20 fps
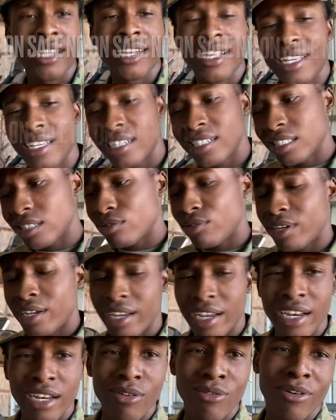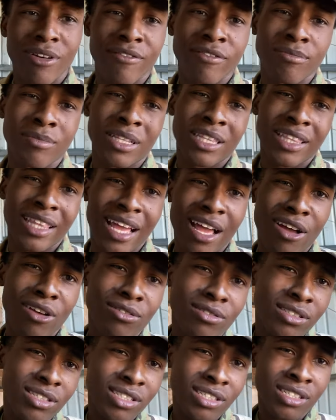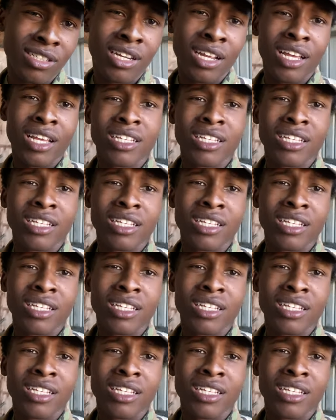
the easy way, anywhere from $1,000